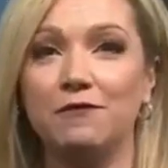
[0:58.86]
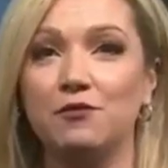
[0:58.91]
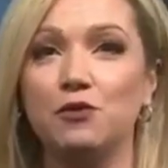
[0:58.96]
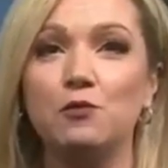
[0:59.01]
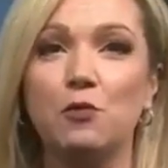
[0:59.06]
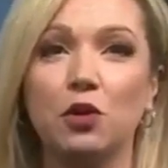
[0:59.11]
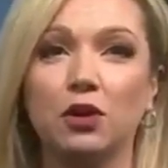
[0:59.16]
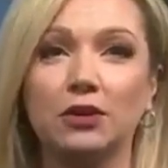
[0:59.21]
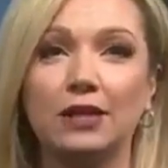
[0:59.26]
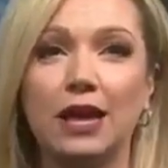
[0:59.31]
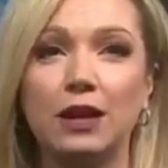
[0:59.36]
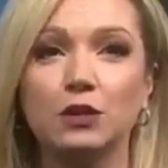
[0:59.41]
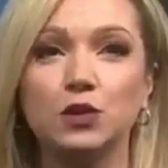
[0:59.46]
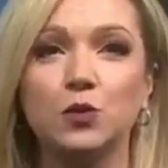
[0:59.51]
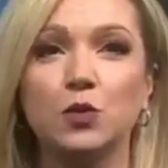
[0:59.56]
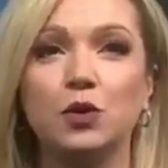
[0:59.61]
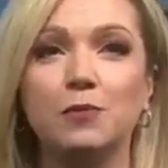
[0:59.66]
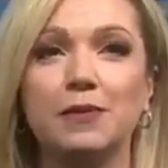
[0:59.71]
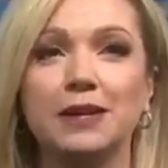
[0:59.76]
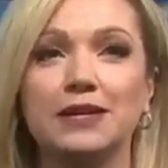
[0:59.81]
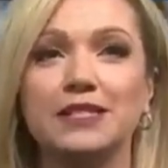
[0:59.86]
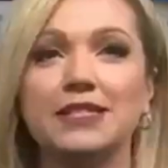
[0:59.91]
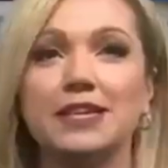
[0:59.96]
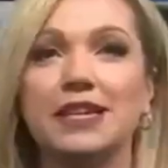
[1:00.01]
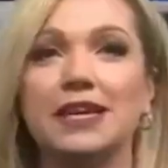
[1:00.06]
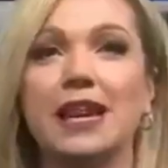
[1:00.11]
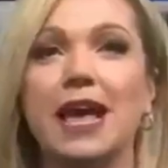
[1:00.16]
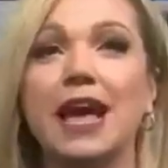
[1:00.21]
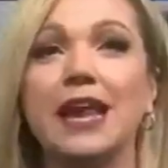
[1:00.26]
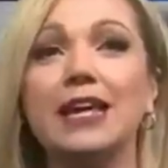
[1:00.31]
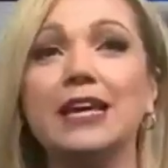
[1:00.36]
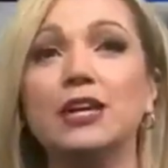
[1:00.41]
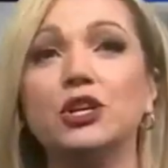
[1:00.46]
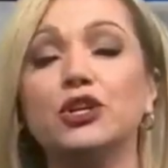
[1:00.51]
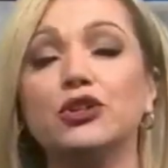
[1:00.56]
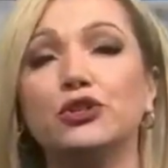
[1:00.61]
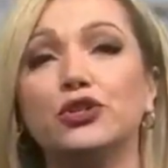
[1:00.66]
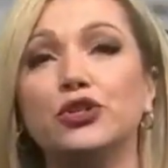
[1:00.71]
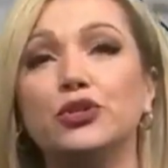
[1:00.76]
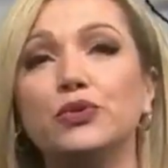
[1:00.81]
A few more clouds will mix in. Heading into
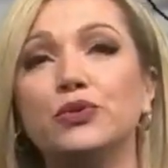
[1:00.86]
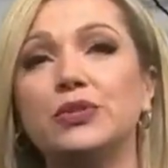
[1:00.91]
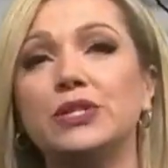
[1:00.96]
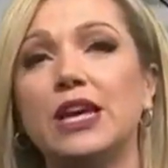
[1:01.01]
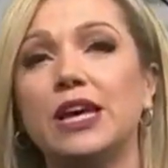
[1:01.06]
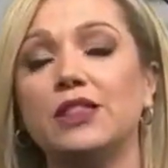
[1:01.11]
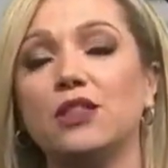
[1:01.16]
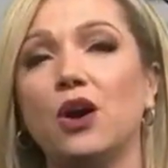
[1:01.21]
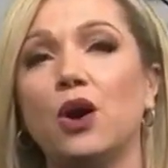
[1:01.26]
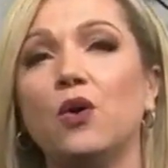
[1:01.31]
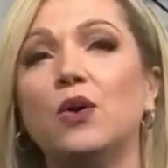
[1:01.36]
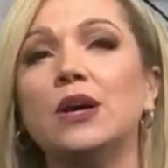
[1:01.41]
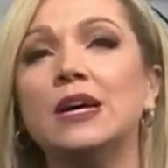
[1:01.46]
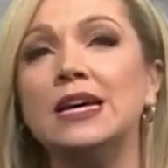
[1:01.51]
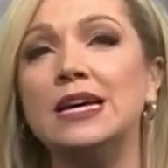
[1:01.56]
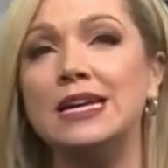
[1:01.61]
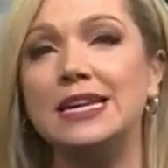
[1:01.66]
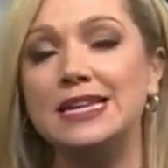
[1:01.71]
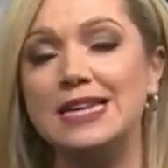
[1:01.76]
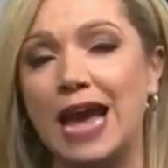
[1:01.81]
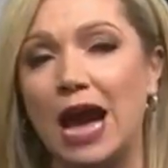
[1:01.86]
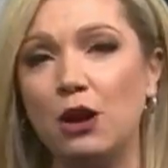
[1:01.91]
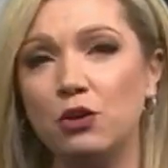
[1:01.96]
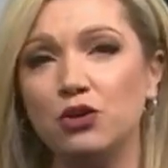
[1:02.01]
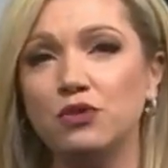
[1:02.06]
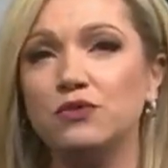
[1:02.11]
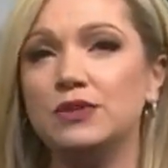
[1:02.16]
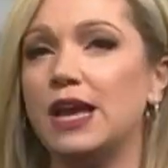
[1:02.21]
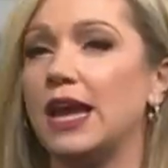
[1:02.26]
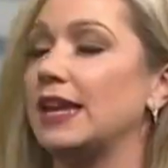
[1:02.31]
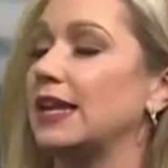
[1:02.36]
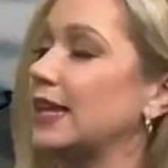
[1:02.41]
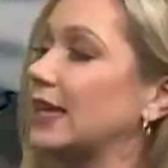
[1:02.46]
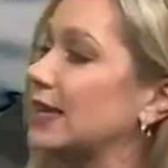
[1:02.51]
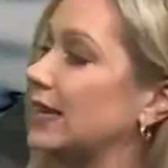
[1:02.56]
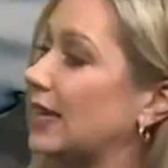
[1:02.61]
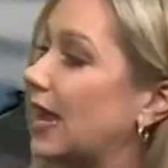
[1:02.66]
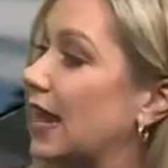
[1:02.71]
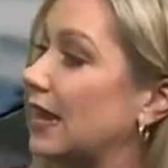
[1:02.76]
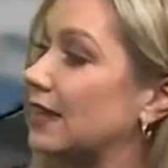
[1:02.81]
your Tuesday, though, now new data
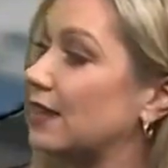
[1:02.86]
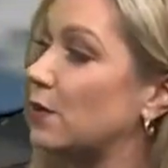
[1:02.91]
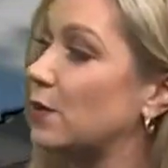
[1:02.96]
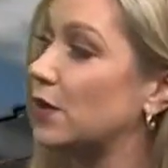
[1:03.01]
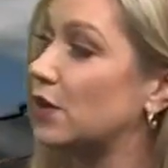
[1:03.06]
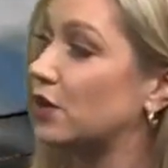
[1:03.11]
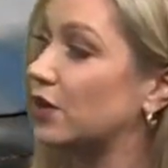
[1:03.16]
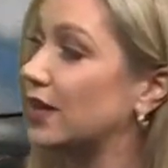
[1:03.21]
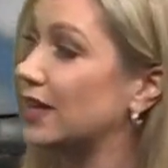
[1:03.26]
indicating that we could